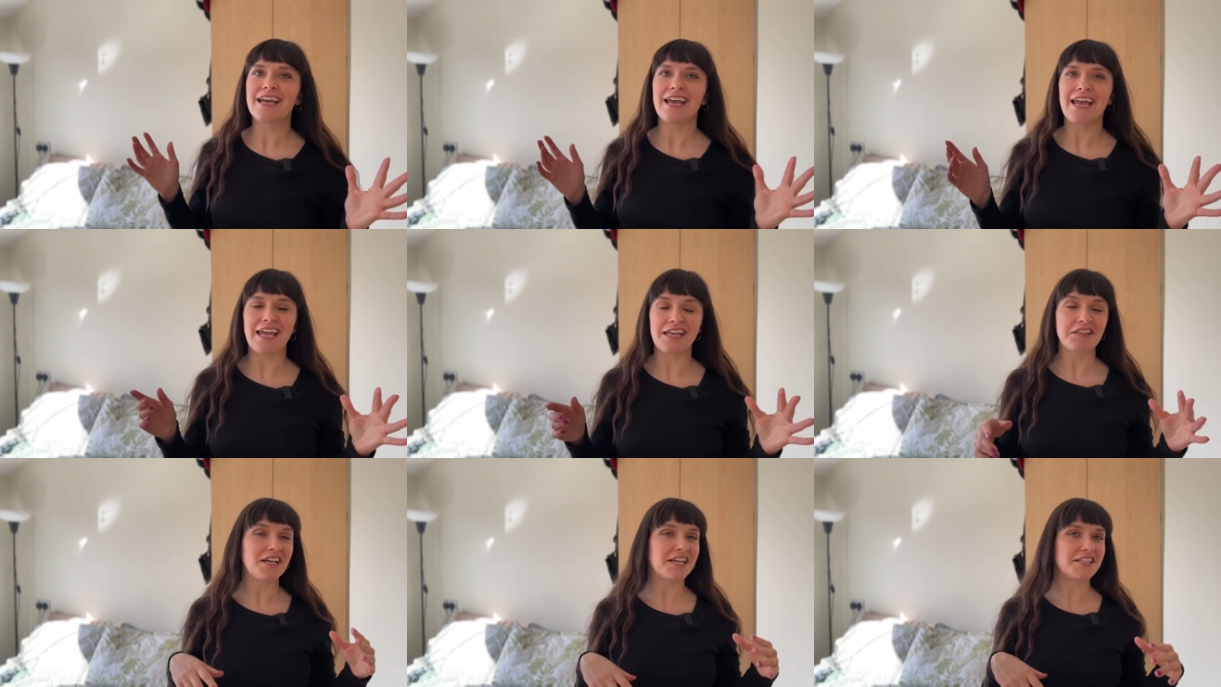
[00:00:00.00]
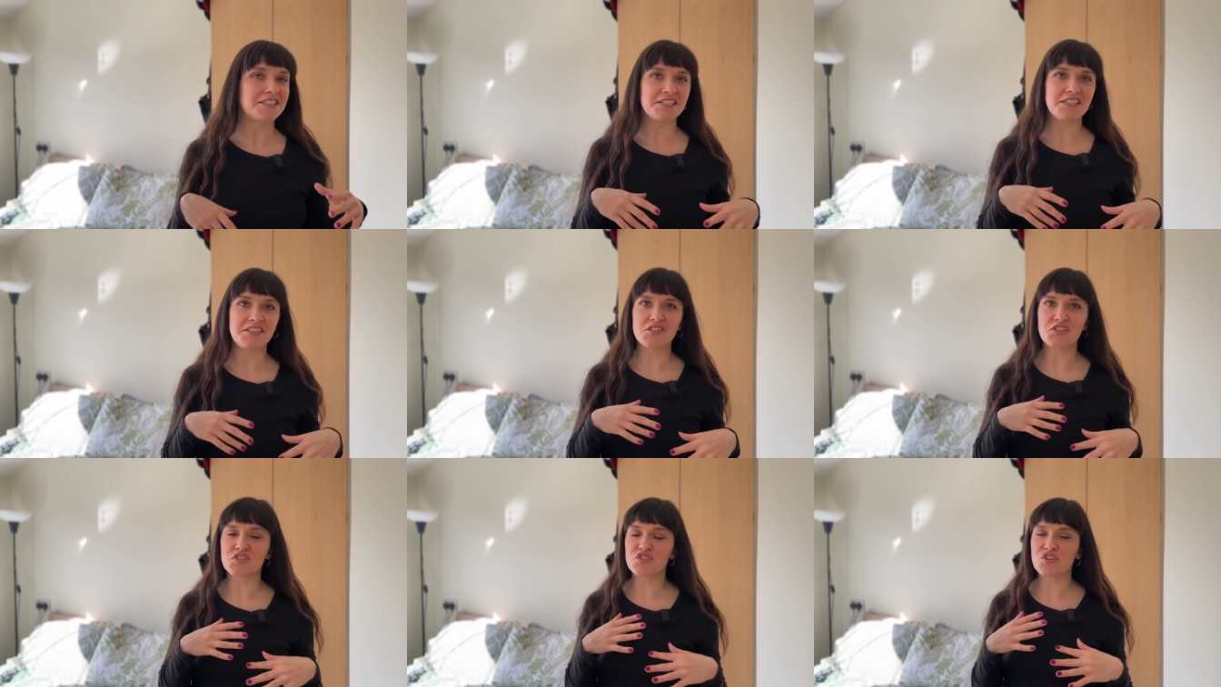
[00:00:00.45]
It lets
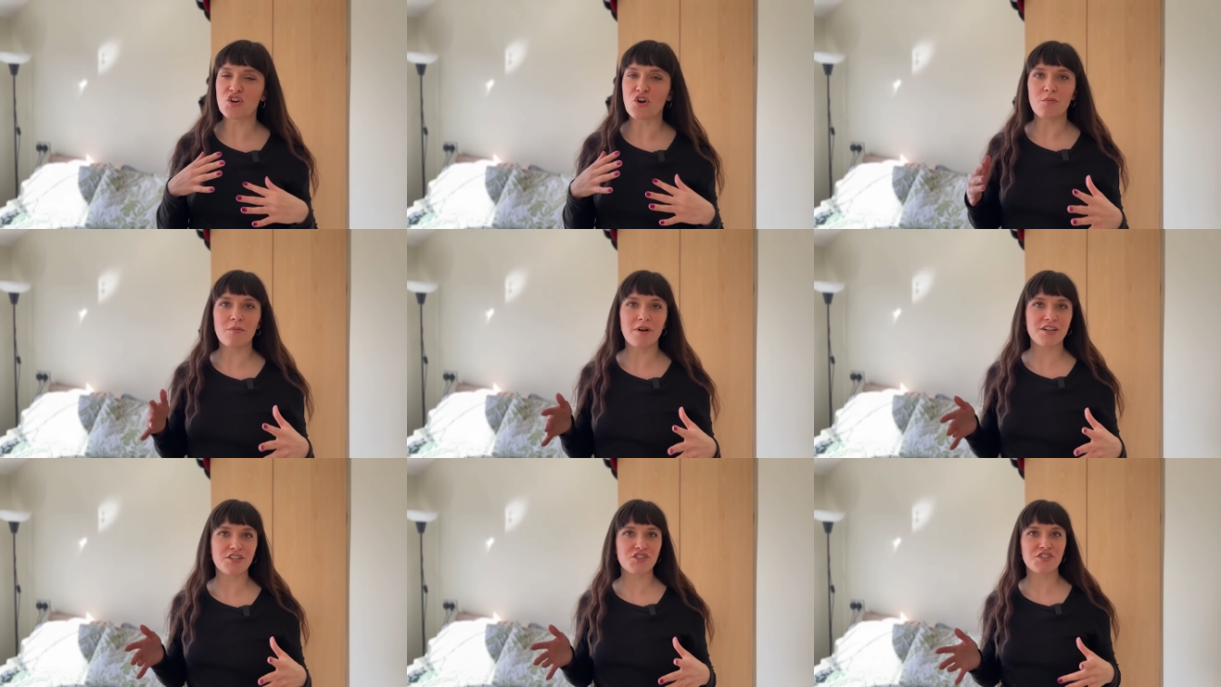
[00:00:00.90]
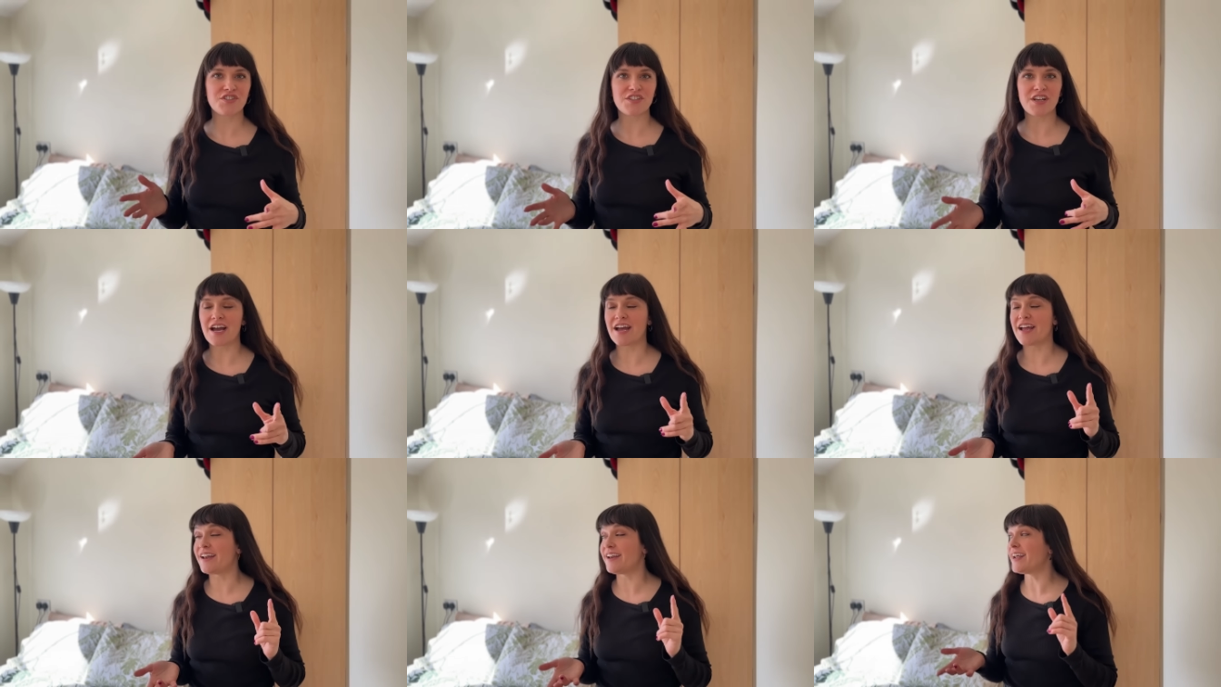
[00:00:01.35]
in so much
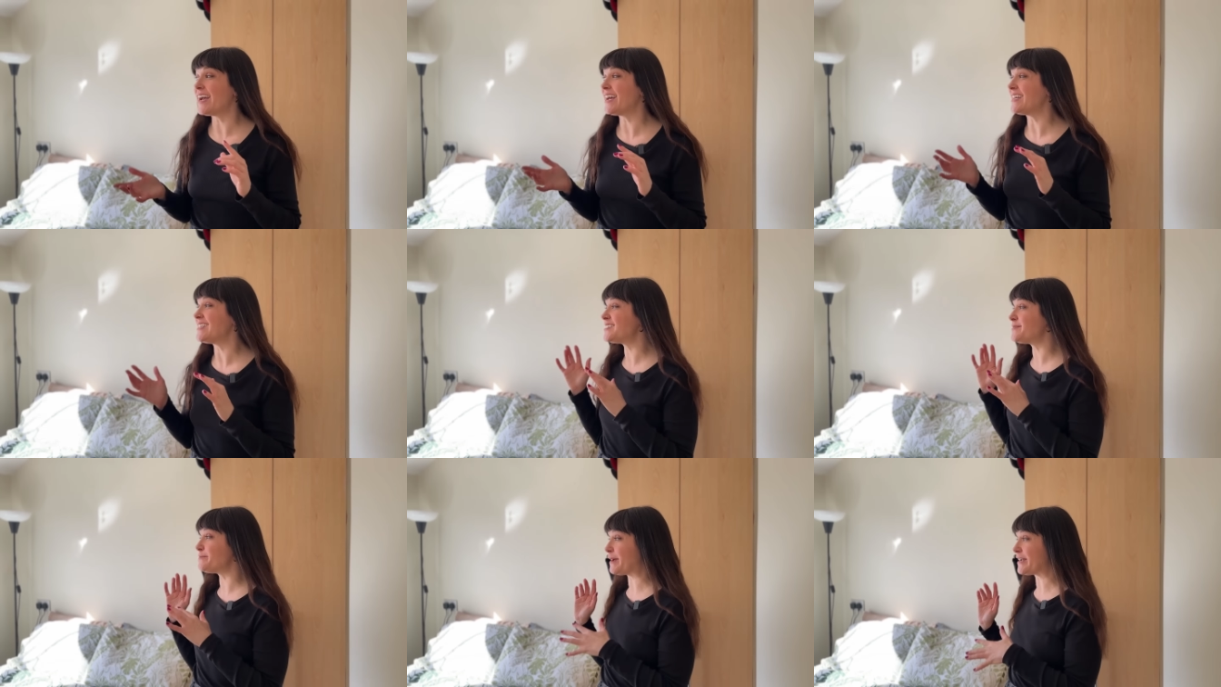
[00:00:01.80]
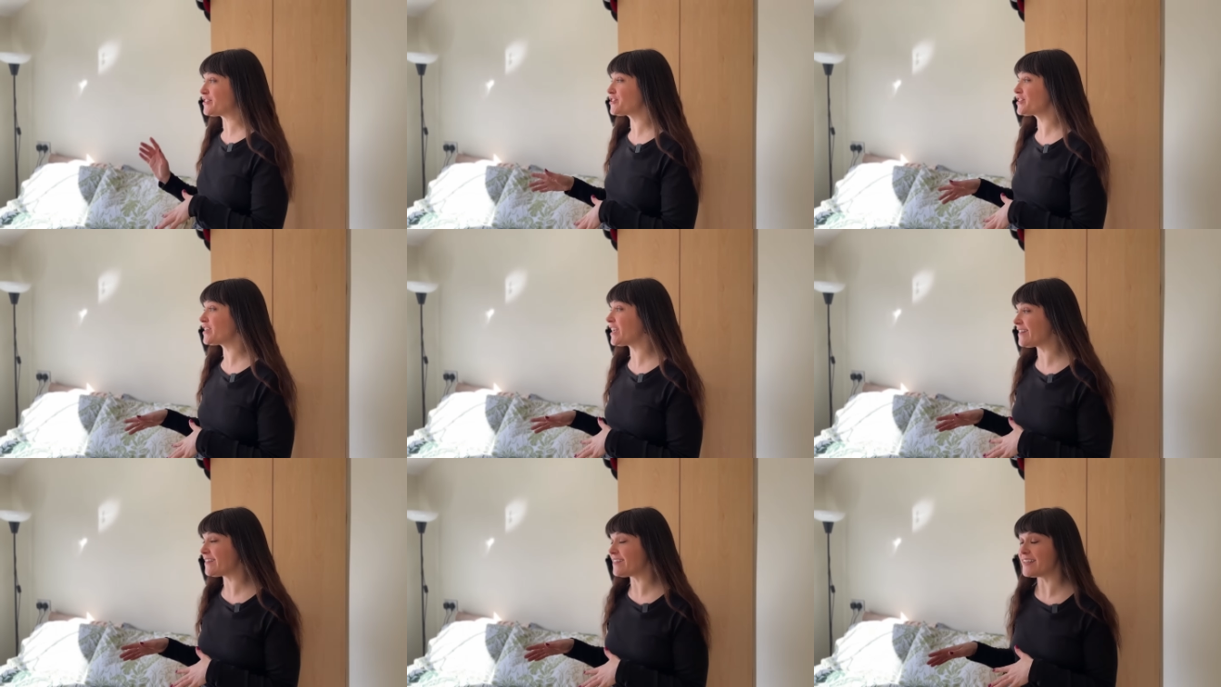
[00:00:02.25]
sun,
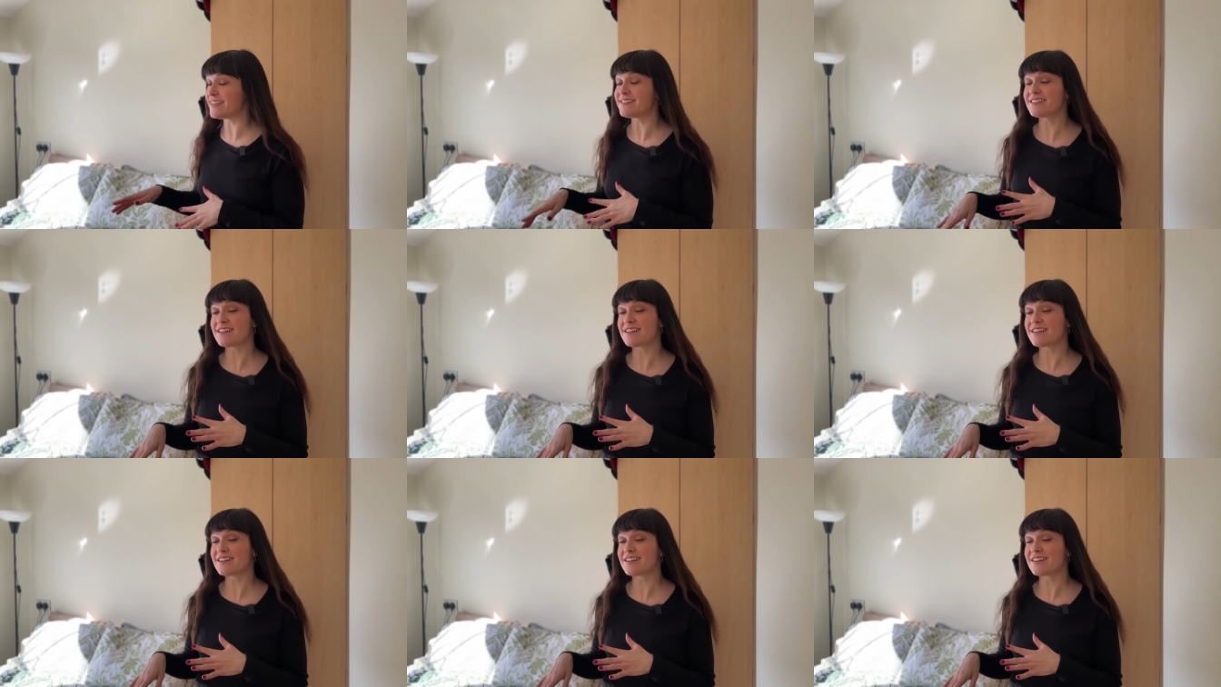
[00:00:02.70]
especially at this